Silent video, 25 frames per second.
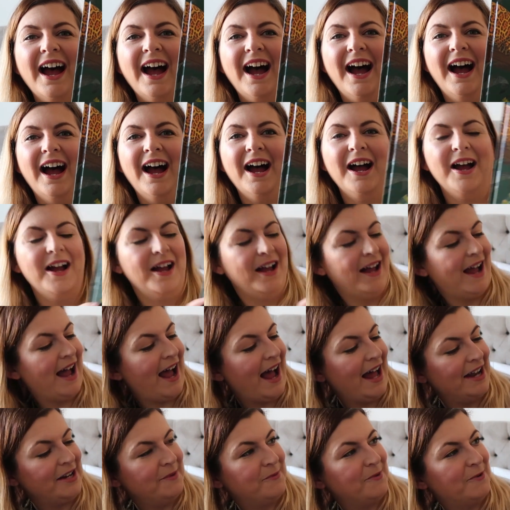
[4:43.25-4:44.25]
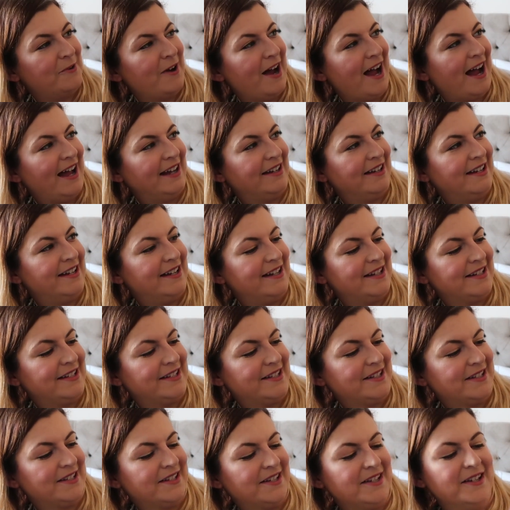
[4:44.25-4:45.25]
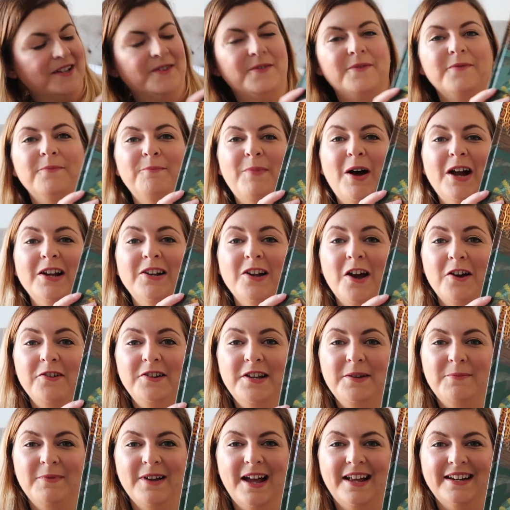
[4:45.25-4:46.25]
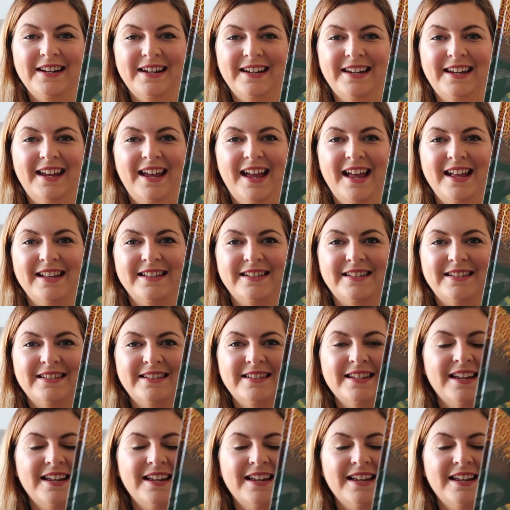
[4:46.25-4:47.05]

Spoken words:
Animal Atlas by Lonely Planet Kids.